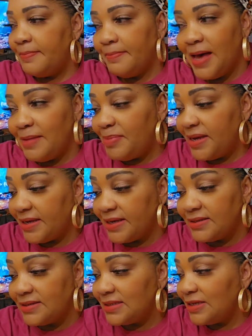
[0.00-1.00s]
my
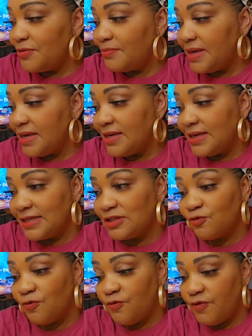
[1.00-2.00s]
pickings near me
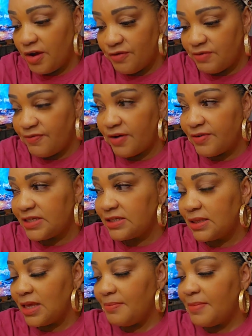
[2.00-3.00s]
is very, very
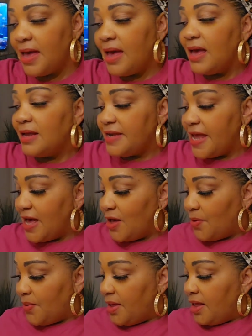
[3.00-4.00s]
slim.
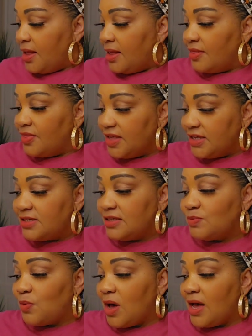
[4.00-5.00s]
Now, this
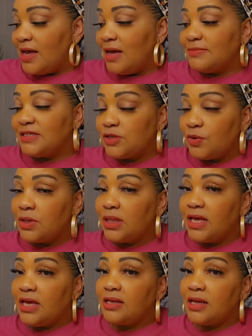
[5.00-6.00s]
is why I'm so
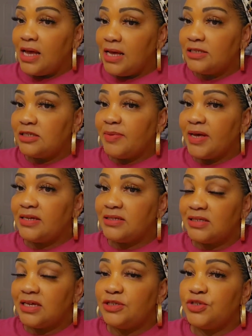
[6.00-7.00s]
glad I Spy
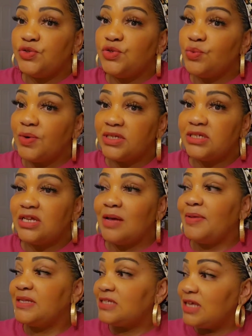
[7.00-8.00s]
said, do you want to
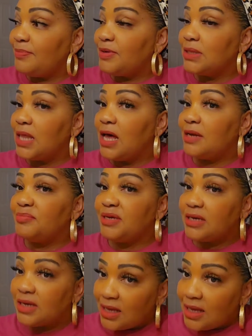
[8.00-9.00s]
stop at Zebulon?
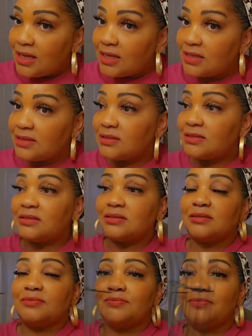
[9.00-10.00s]
Because